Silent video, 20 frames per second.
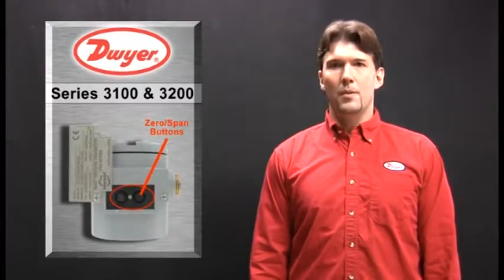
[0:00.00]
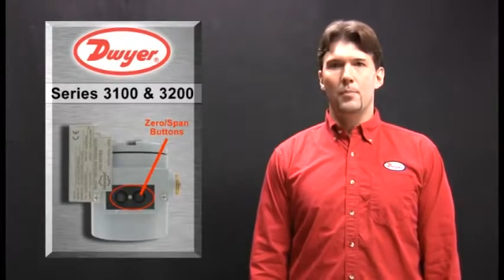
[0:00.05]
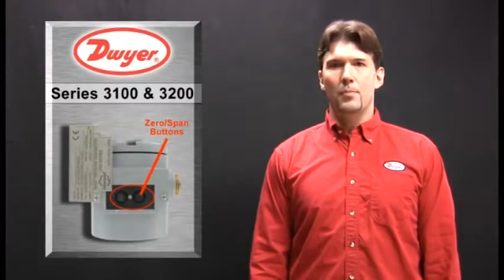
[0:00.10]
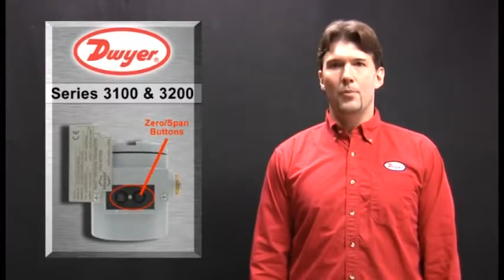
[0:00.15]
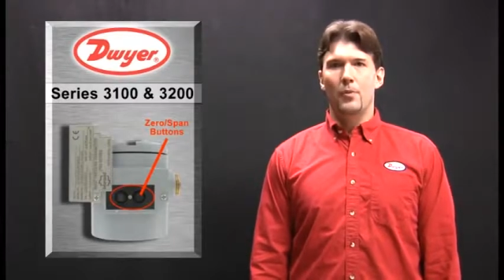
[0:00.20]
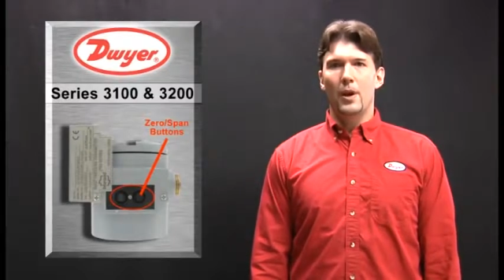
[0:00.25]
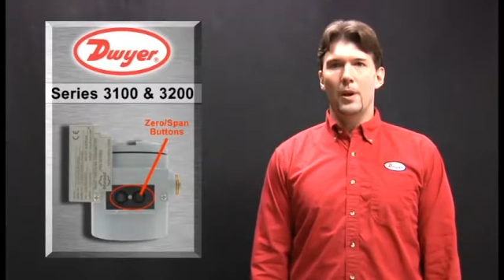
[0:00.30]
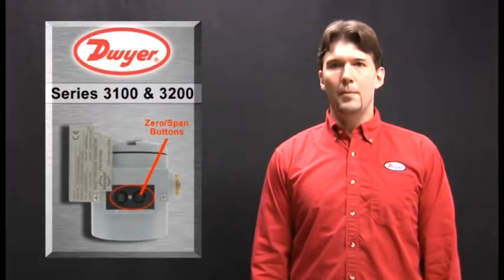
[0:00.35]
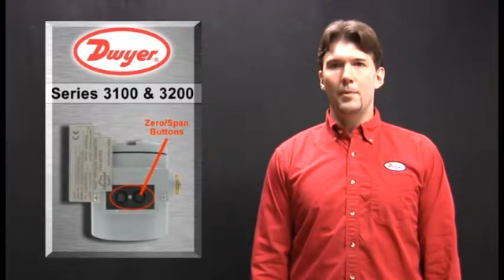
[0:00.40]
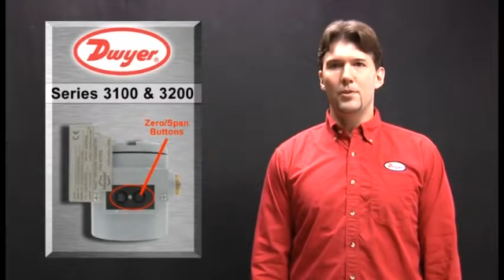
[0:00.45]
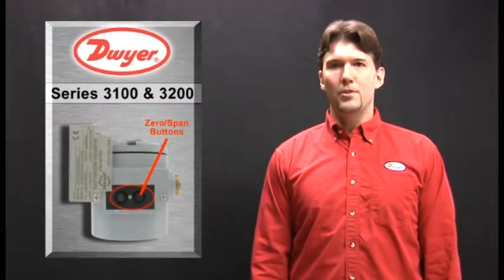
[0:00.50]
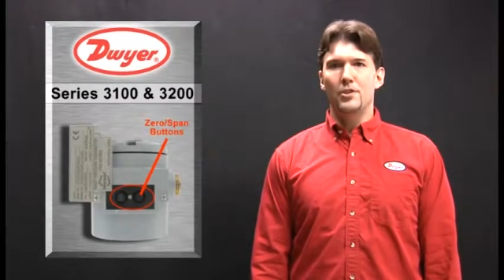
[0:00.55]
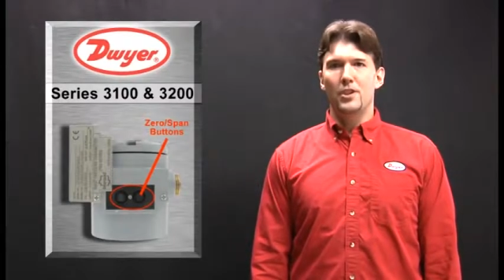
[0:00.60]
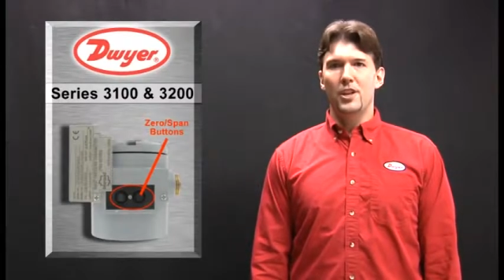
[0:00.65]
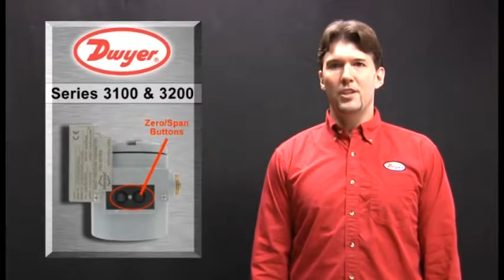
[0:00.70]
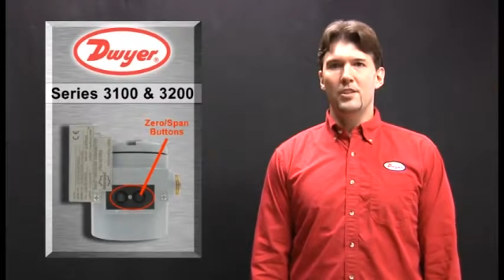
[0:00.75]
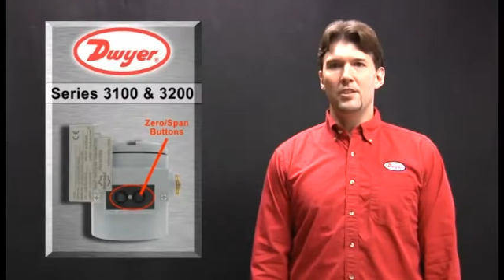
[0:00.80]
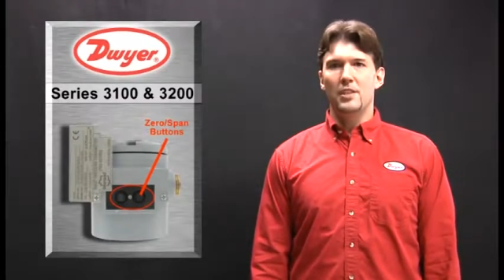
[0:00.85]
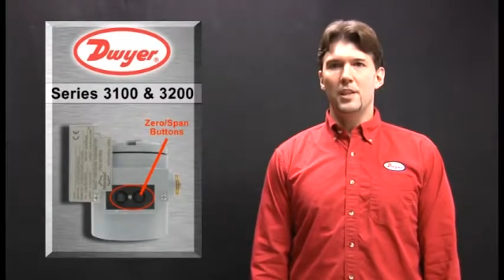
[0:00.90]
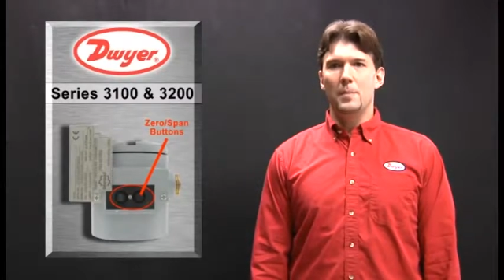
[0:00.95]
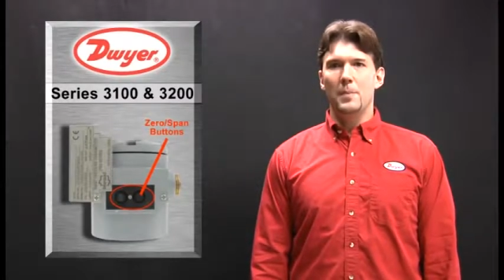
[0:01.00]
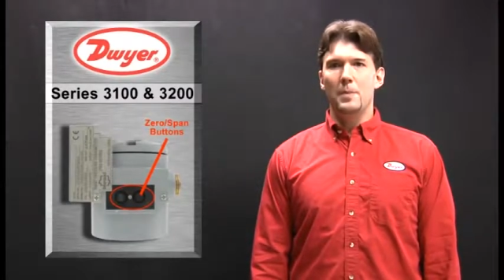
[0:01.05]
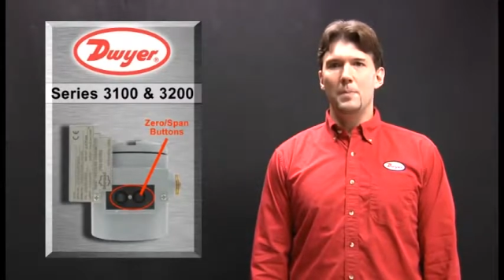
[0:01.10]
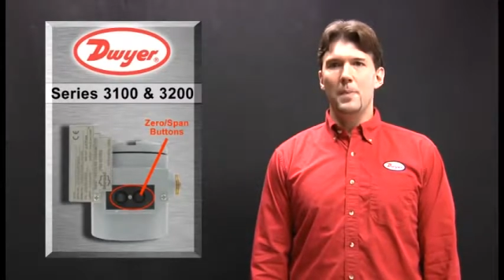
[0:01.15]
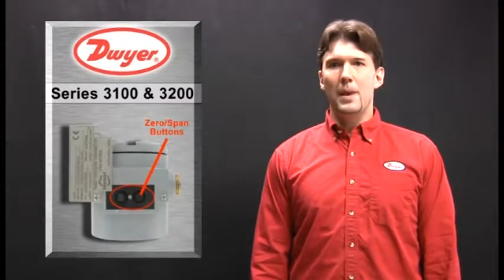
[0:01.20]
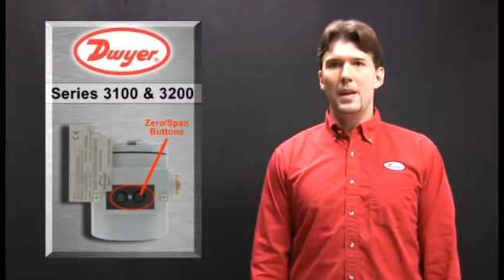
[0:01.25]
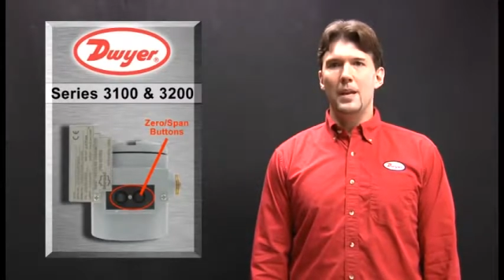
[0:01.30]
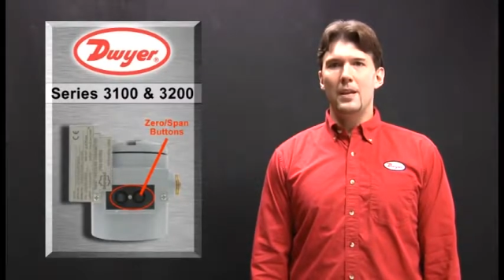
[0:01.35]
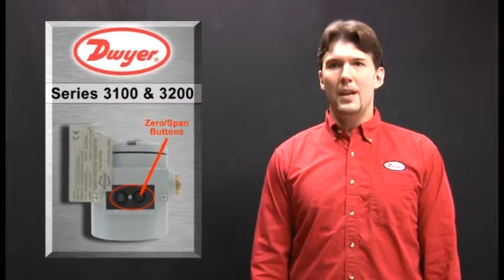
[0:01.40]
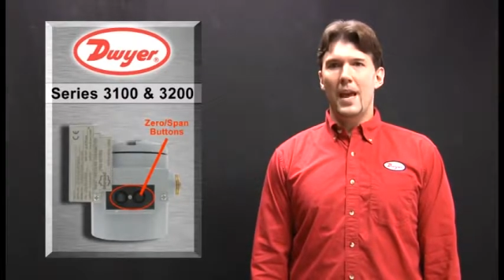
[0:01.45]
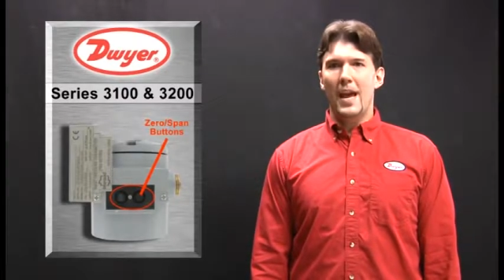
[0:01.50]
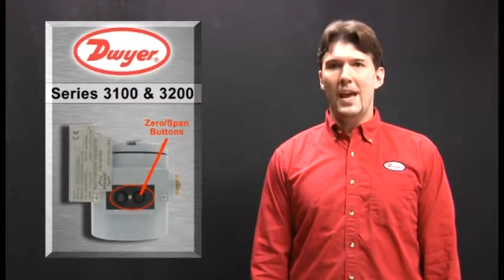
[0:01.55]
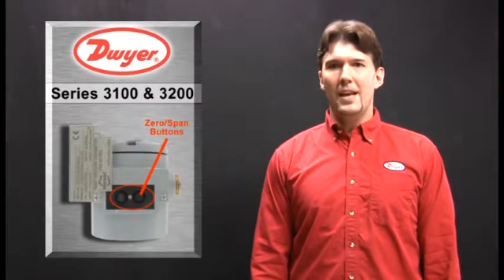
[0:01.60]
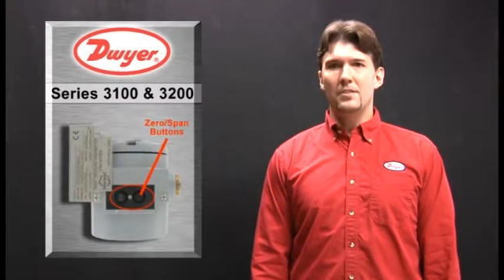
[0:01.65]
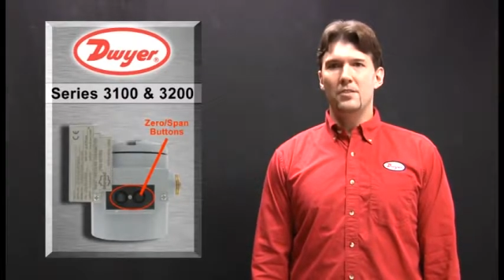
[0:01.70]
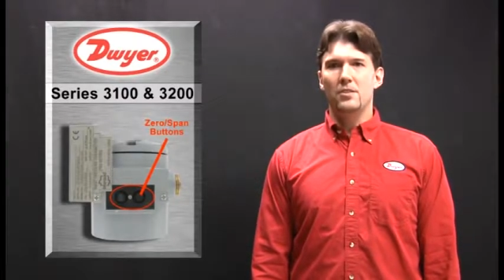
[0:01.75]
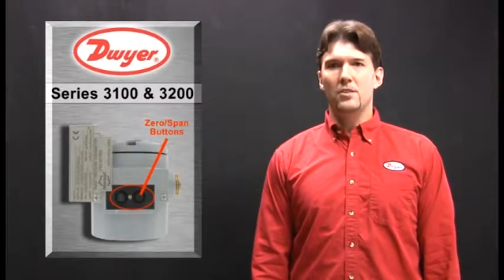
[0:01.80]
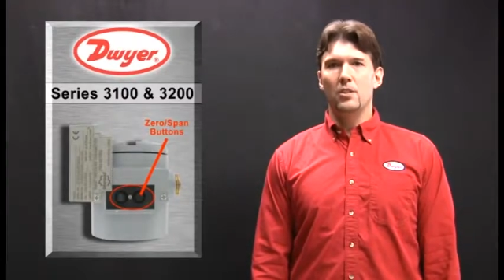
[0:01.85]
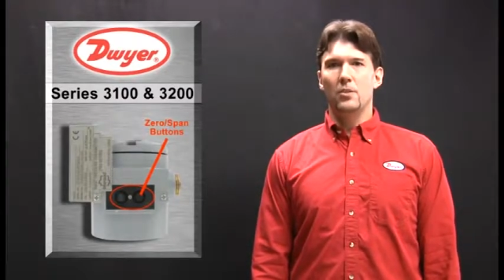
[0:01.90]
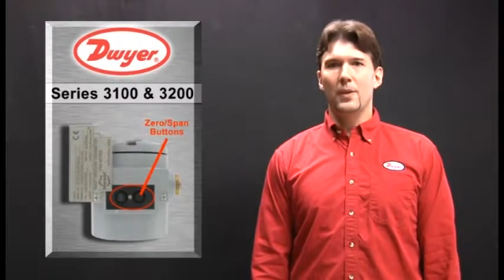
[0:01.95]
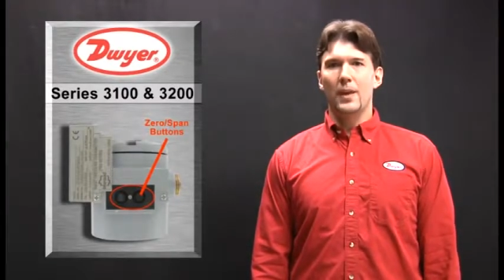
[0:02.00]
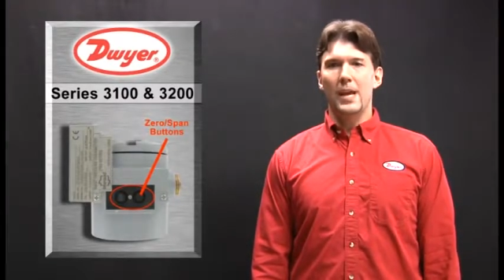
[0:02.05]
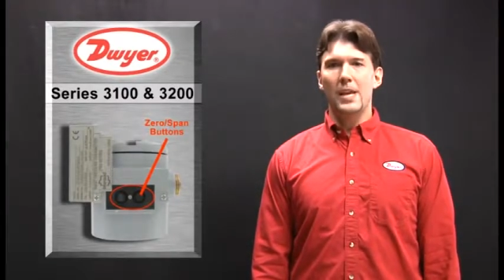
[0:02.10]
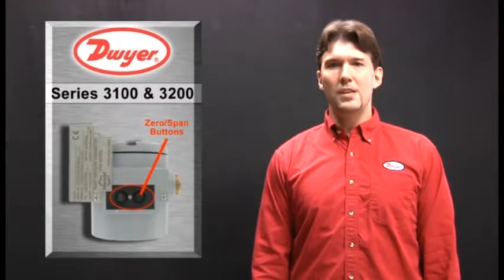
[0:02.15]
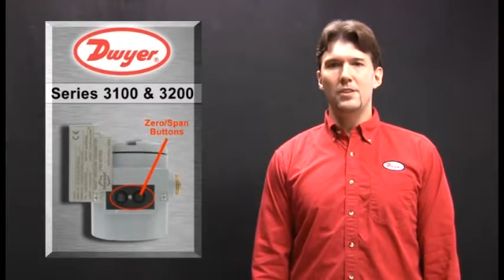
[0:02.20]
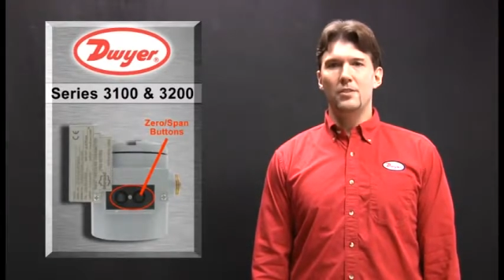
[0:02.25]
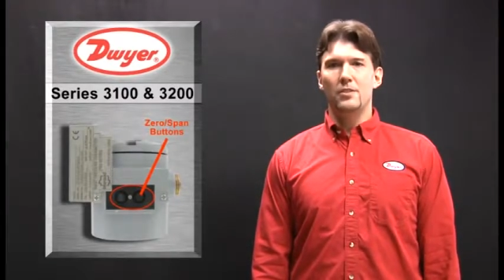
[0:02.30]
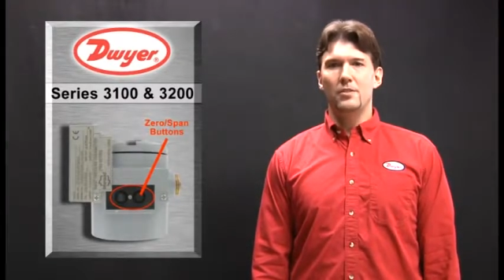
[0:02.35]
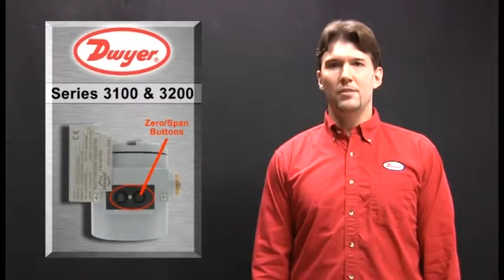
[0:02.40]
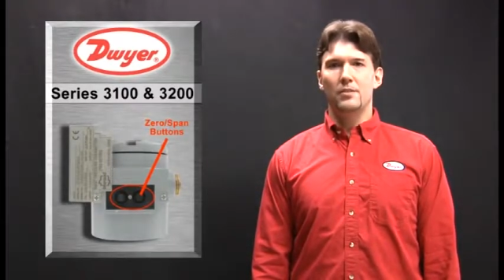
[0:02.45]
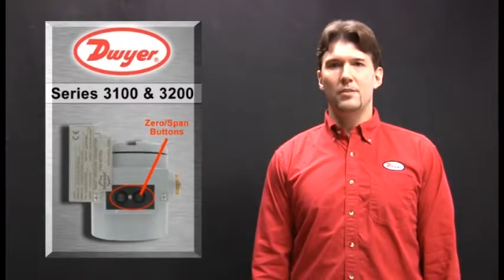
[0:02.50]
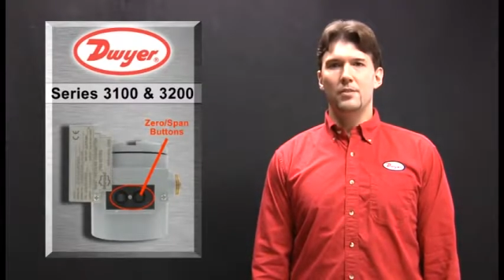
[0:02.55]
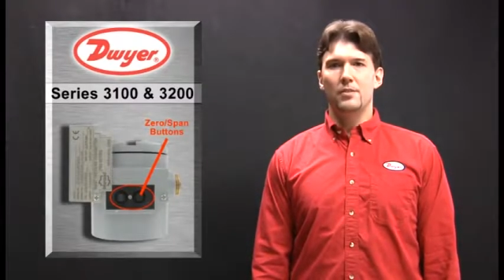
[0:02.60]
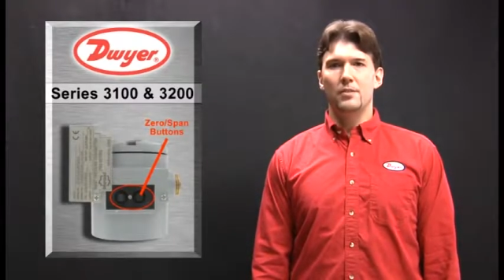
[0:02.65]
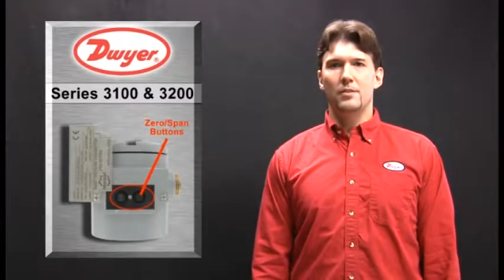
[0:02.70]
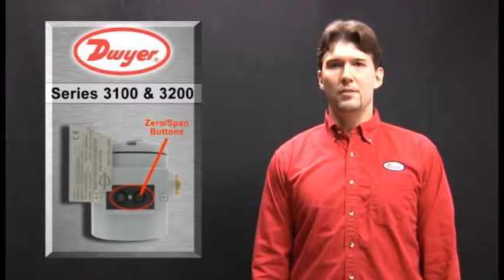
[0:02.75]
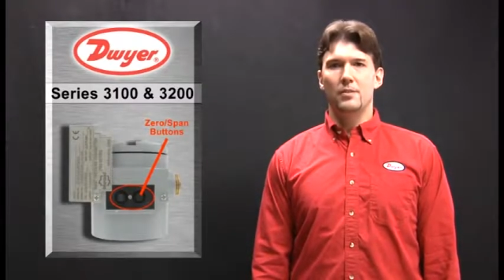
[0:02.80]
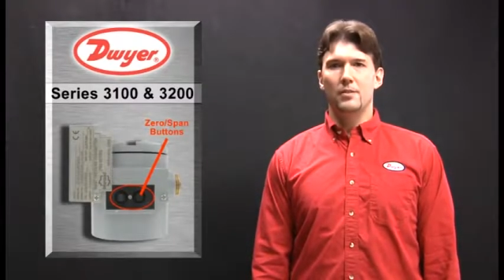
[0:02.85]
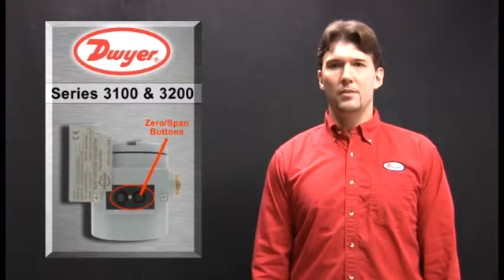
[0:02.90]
parameter changes can be made in hazardous locations.